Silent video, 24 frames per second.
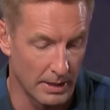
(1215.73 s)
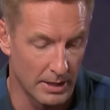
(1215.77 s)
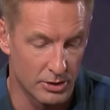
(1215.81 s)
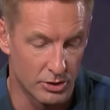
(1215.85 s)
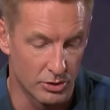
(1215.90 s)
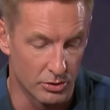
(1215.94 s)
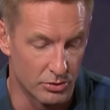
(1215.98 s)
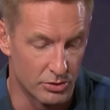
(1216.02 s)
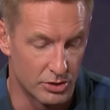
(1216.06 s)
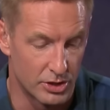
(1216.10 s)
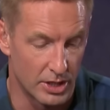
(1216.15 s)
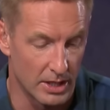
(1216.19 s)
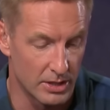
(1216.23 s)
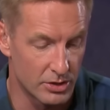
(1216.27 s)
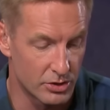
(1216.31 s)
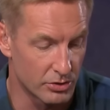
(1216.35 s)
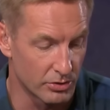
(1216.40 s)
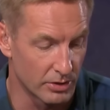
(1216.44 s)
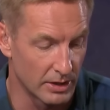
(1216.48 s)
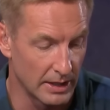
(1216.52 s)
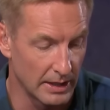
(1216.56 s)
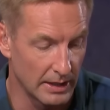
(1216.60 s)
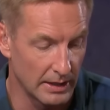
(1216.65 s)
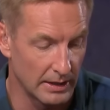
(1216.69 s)
Andrew
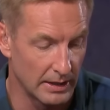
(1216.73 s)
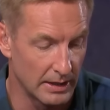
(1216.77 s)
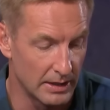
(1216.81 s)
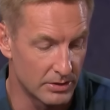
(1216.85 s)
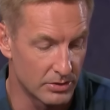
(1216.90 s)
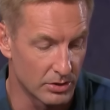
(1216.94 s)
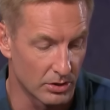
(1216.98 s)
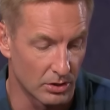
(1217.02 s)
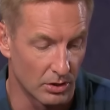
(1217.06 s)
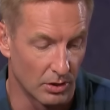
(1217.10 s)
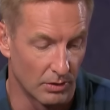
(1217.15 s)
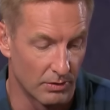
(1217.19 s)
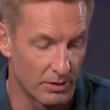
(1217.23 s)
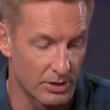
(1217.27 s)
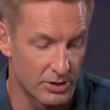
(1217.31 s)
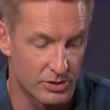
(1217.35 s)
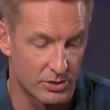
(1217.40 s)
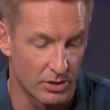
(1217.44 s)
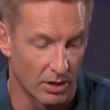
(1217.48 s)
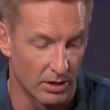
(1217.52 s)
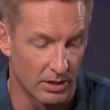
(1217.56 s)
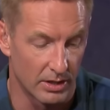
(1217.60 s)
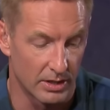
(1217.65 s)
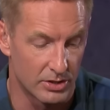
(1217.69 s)
Gentry, he took over the
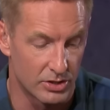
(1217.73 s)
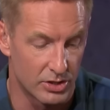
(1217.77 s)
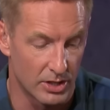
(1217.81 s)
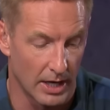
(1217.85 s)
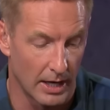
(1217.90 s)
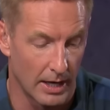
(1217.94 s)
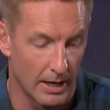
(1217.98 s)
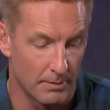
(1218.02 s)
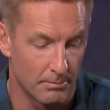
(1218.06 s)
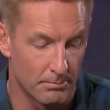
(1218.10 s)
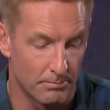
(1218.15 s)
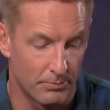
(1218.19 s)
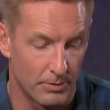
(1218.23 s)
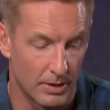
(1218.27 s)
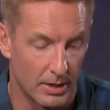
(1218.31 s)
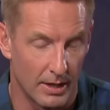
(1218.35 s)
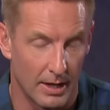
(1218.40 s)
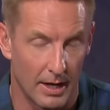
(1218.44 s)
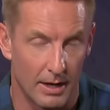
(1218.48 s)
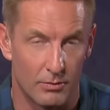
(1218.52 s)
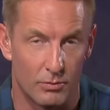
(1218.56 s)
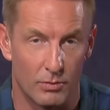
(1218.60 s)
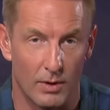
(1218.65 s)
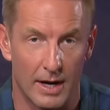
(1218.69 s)
starting job uh,
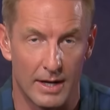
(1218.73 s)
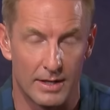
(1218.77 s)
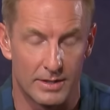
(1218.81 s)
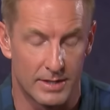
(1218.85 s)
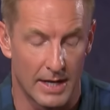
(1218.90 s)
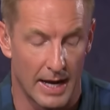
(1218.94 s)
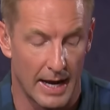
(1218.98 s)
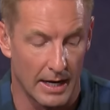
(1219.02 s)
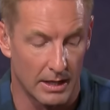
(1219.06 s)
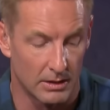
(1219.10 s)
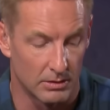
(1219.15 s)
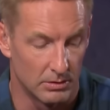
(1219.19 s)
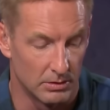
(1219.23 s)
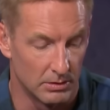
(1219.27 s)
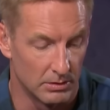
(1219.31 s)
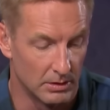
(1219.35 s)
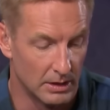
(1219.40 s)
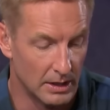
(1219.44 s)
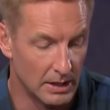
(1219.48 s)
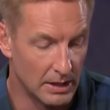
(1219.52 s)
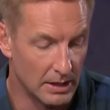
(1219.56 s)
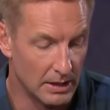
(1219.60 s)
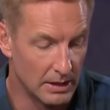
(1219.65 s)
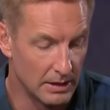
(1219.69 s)
at right
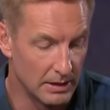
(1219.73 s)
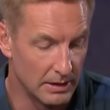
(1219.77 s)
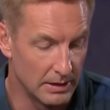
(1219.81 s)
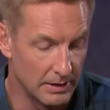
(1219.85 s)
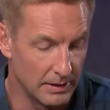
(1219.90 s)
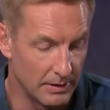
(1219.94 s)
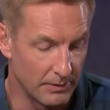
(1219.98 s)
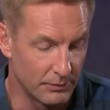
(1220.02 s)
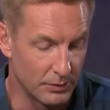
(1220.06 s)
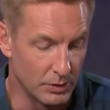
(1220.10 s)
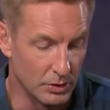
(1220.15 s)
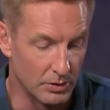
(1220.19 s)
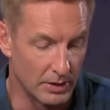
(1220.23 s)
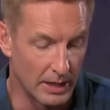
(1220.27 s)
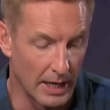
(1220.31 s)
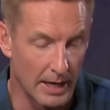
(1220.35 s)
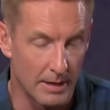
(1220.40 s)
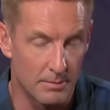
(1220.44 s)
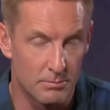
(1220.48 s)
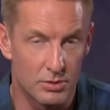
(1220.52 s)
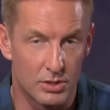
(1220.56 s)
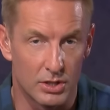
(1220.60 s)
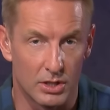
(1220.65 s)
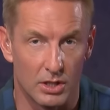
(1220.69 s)
tackle uh, a few
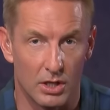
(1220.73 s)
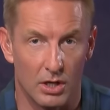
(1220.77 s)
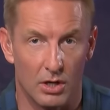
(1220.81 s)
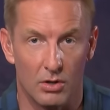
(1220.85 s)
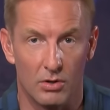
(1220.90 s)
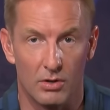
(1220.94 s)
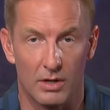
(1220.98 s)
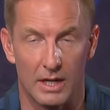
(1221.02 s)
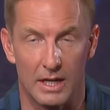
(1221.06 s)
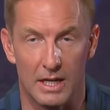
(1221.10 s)
games ago.